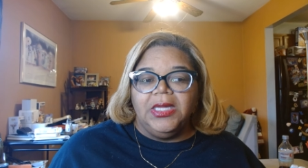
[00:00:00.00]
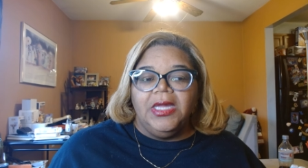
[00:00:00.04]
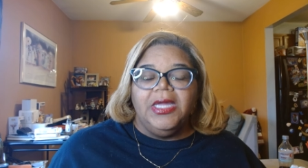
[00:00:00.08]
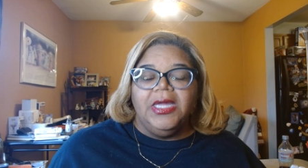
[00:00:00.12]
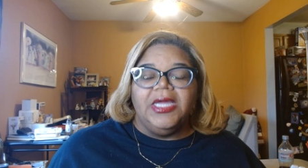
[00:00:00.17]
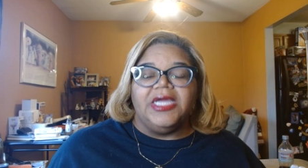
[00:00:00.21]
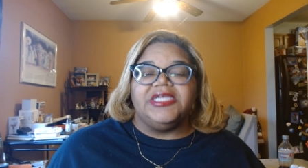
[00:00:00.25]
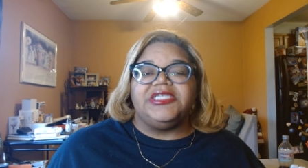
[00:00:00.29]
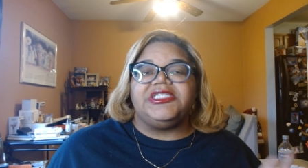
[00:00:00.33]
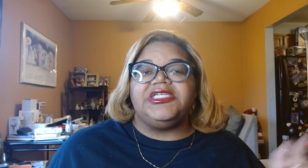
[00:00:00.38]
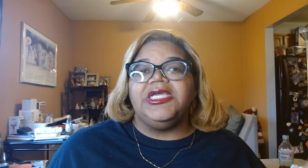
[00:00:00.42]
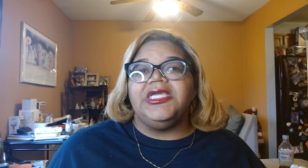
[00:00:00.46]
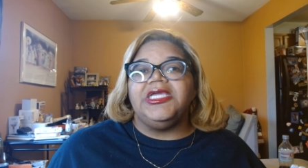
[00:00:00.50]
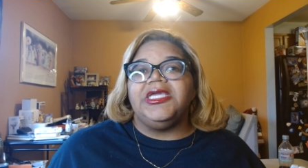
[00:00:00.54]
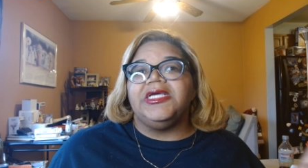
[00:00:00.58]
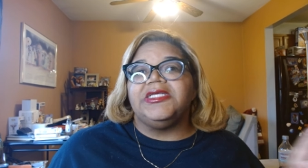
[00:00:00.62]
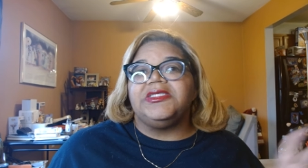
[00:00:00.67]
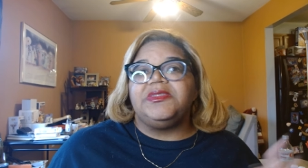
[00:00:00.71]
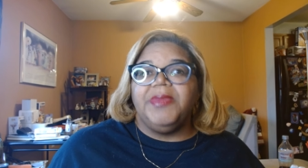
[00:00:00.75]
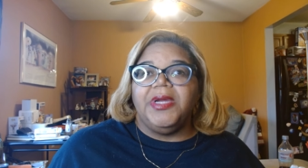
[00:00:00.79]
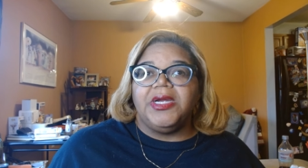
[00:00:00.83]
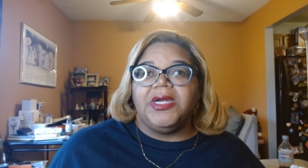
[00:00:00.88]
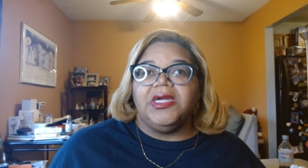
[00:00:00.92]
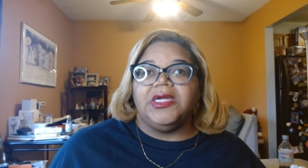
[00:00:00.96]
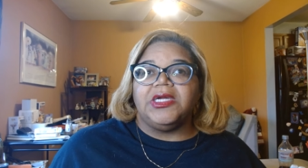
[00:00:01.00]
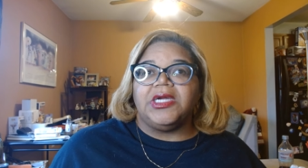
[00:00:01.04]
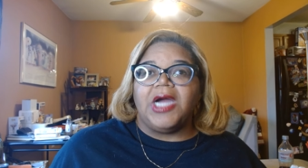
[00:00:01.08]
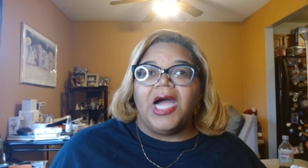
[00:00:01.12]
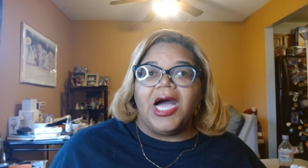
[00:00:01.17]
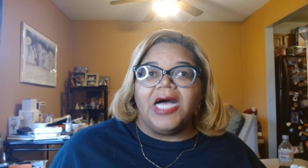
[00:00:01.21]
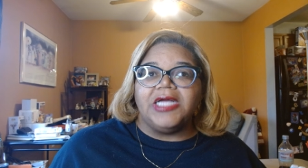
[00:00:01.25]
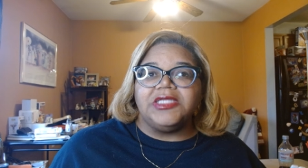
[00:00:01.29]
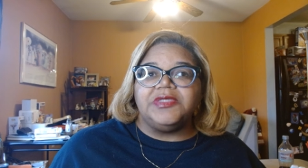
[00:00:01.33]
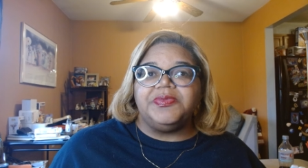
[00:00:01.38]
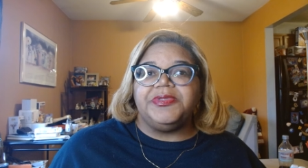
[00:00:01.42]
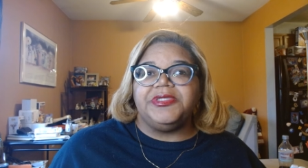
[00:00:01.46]
And she gets Mary
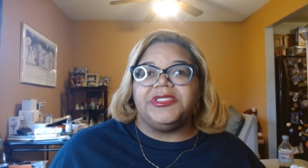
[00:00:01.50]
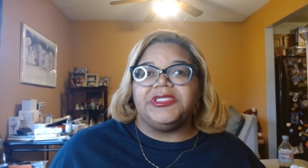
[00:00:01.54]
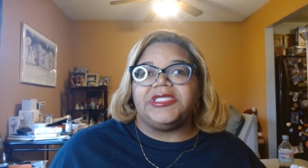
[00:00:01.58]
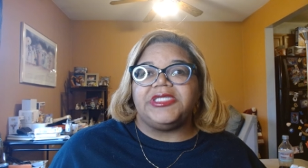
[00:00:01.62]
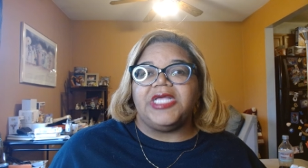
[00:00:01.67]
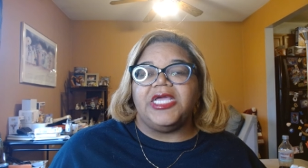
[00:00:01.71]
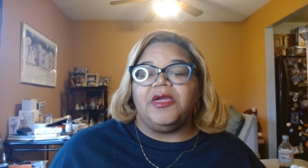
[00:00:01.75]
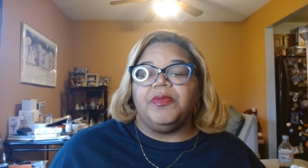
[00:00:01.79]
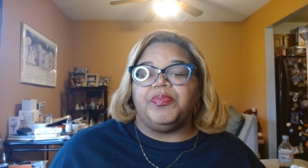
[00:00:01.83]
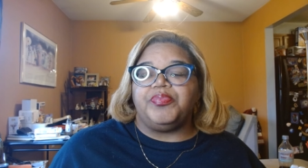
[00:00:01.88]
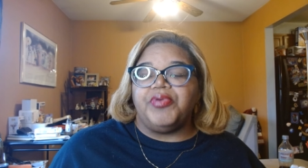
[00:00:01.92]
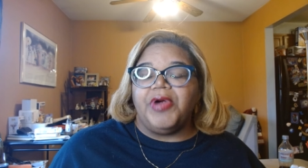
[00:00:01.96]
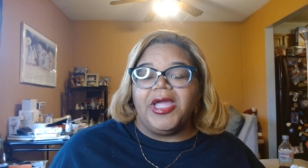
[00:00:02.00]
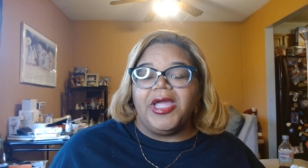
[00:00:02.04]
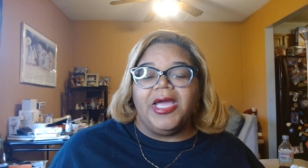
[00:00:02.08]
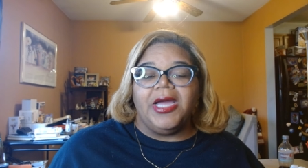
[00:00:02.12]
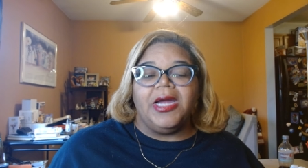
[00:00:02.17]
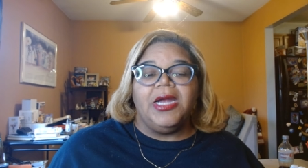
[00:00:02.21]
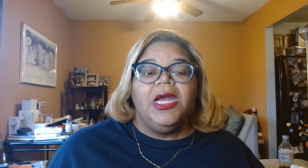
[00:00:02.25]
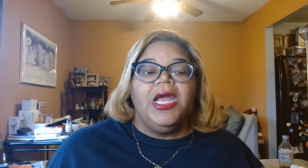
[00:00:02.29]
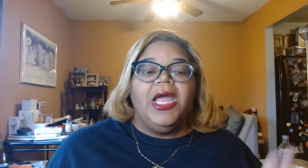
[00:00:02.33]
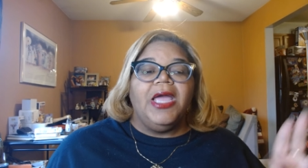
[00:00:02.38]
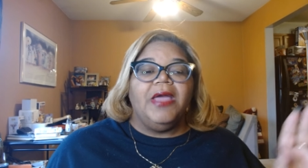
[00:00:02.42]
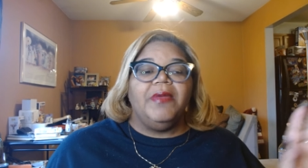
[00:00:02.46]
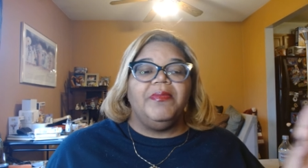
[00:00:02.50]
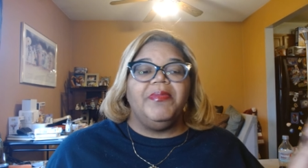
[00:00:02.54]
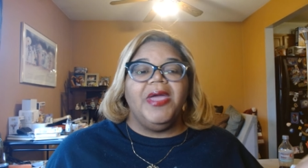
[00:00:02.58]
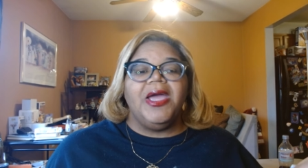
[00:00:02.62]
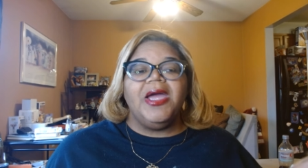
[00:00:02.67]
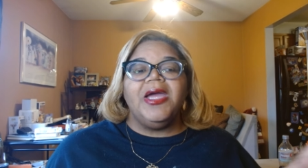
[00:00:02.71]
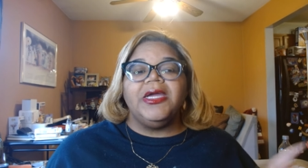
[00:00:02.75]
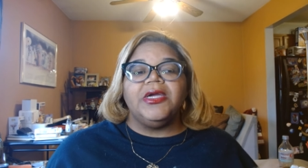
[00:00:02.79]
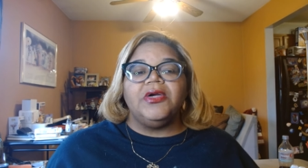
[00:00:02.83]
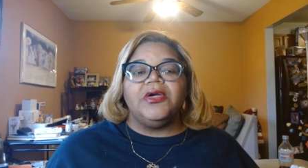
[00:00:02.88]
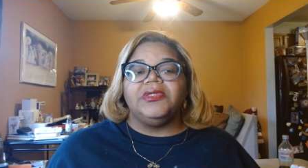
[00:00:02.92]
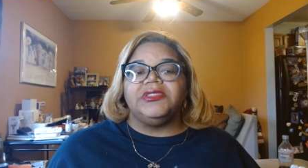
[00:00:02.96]
Cosby to say a prayer. And
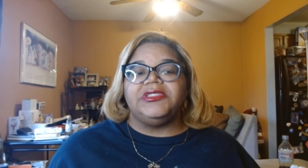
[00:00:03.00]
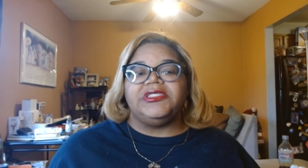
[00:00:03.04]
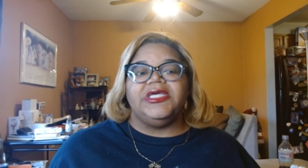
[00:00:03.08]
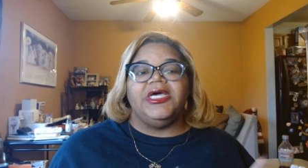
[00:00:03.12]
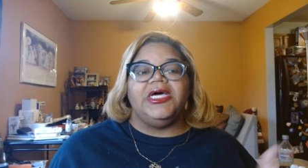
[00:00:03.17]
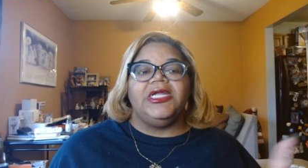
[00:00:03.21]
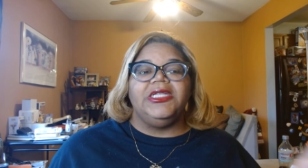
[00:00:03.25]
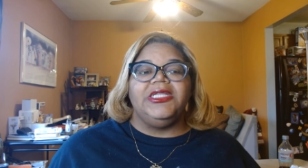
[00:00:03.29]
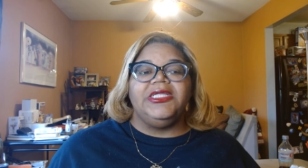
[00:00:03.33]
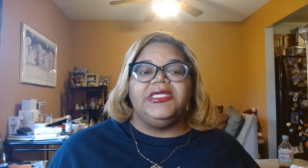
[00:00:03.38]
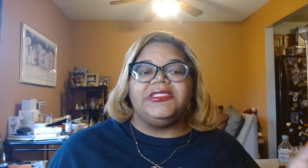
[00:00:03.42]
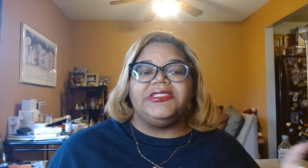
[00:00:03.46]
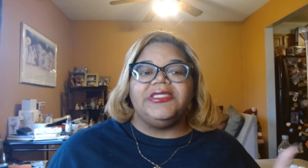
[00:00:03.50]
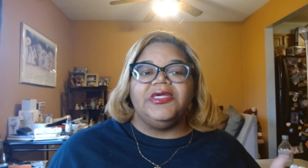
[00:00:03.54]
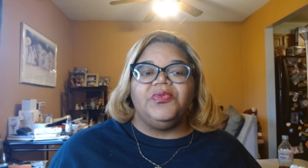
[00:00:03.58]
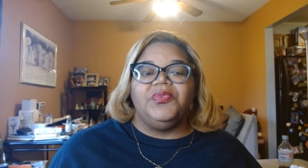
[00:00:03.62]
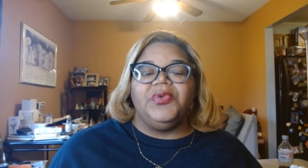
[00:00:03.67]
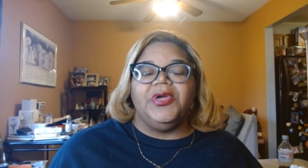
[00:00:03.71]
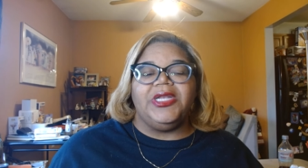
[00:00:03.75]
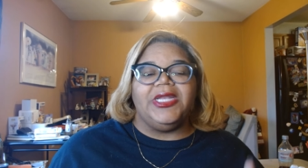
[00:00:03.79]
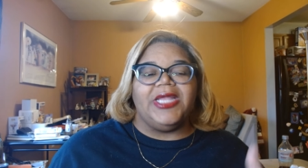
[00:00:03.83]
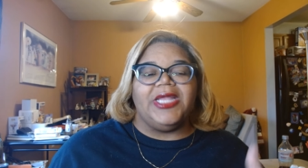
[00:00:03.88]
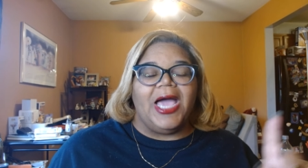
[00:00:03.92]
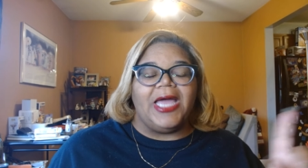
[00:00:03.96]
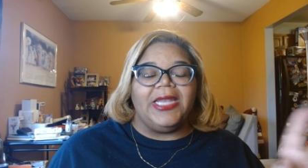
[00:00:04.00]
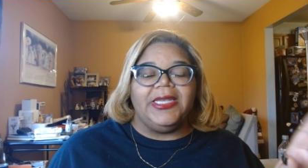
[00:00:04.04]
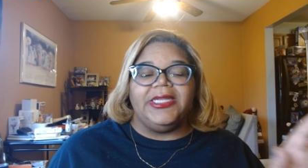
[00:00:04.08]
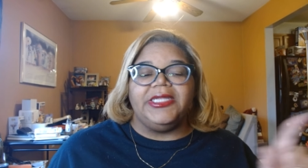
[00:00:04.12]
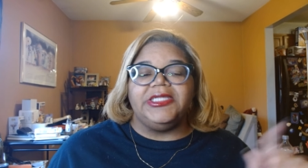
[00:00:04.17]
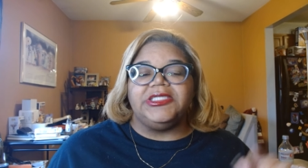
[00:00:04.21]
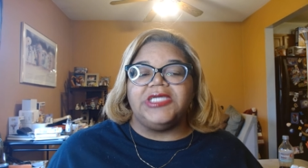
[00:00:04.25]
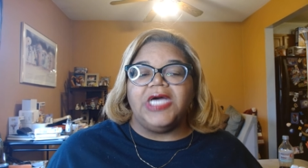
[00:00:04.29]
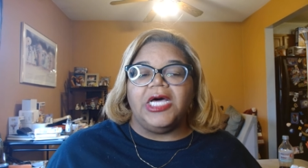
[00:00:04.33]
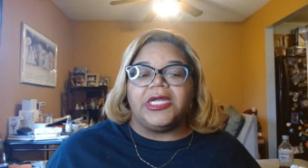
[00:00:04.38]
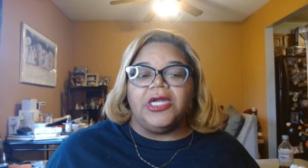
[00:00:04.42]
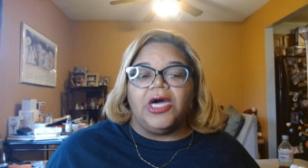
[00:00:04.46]
Mary gonna tell Lisa and Whitney, I
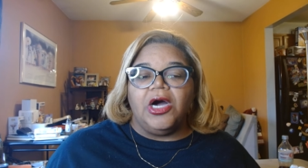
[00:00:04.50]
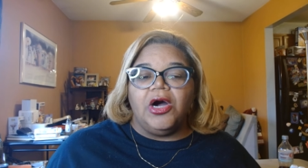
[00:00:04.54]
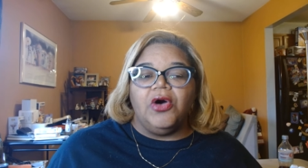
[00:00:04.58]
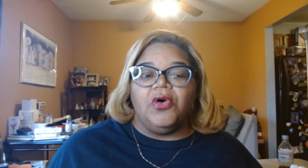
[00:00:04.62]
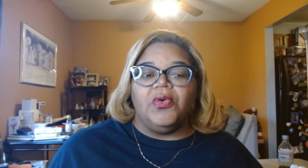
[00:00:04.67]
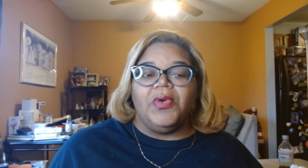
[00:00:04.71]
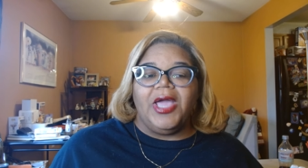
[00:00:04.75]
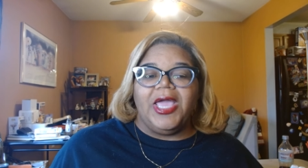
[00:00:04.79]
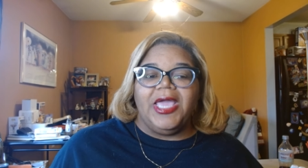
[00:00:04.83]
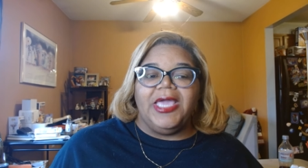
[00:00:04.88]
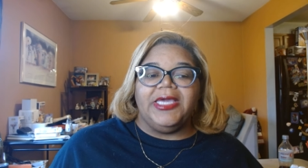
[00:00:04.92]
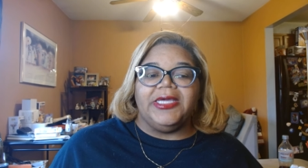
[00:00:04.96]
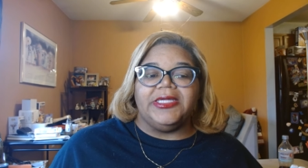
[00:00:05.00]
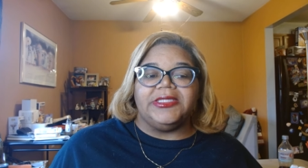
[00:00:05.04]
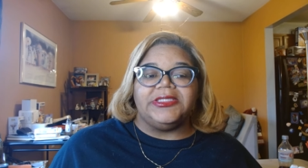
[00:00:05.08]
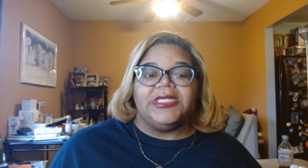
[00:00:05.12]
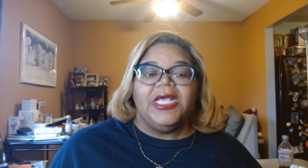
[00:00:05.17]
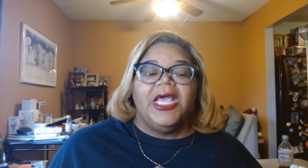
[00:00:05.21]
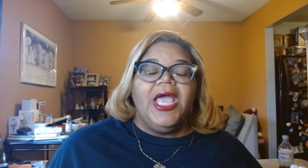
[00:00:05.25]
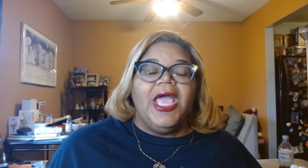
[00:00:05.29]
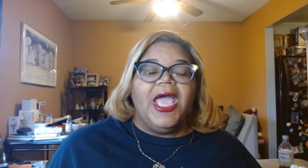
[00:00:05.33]
need y'all to hold hands.